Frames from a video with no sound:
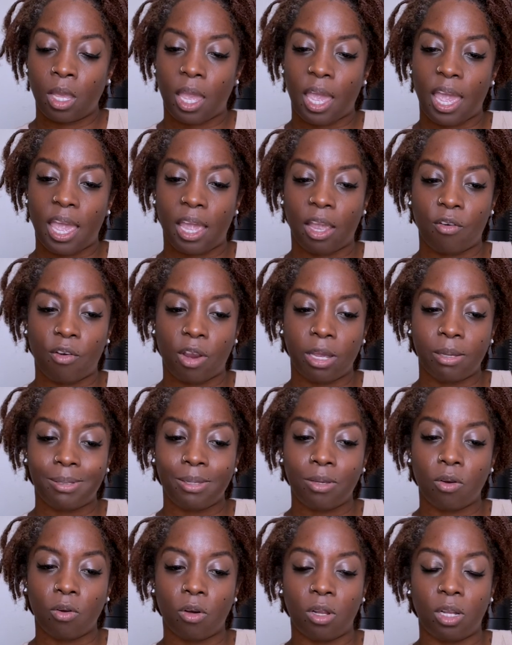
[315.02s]
And
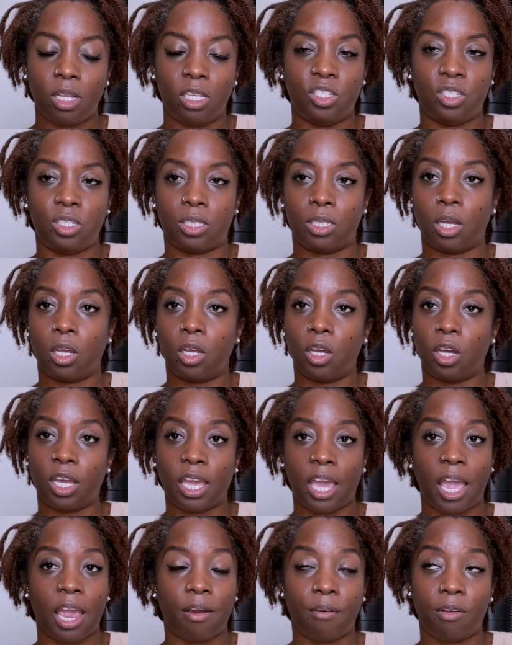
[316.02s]
grapeseed oil is just a good
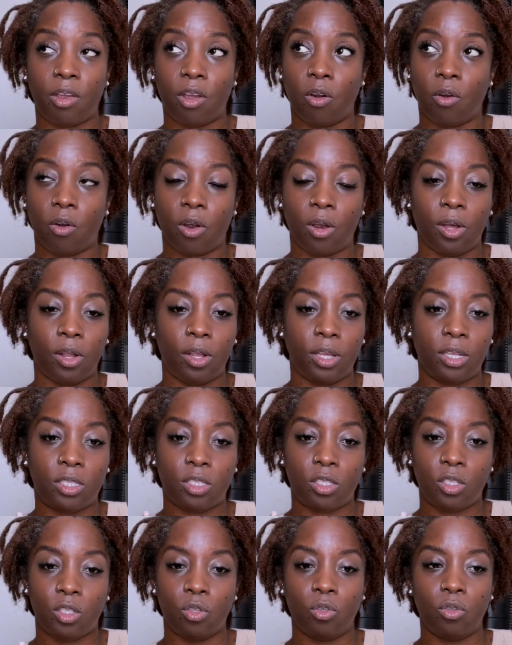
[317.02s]
carrier oil.
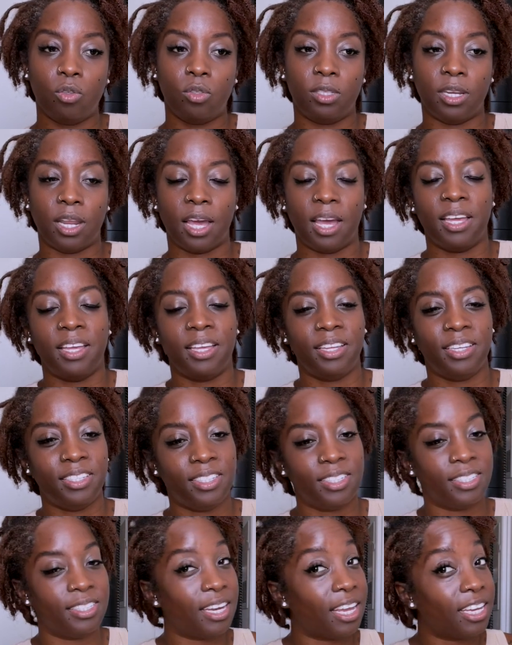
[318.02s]
It's used not
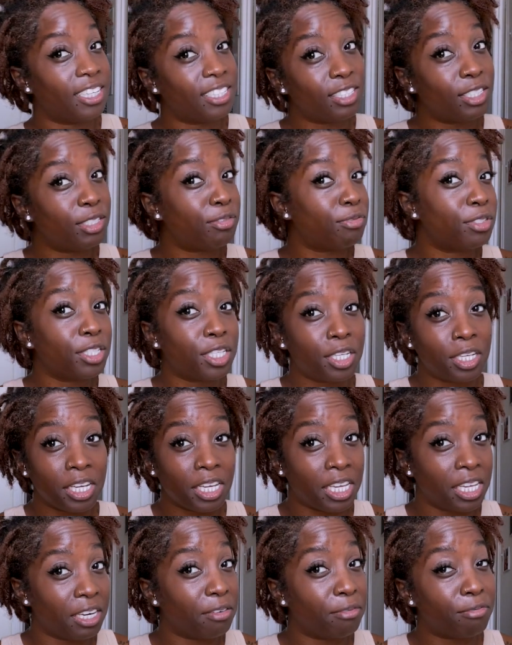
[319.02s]
just for
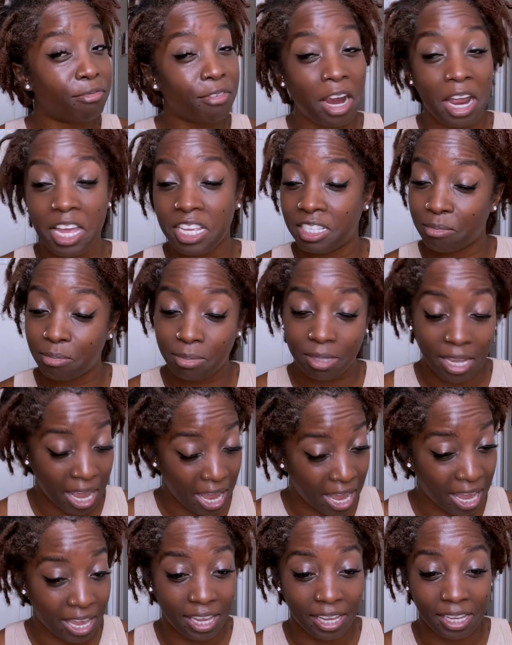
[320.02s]
cooking and frying some
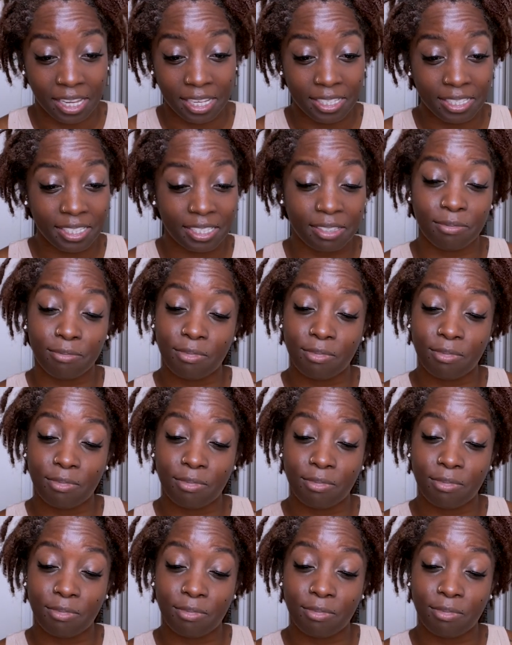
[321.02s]
things,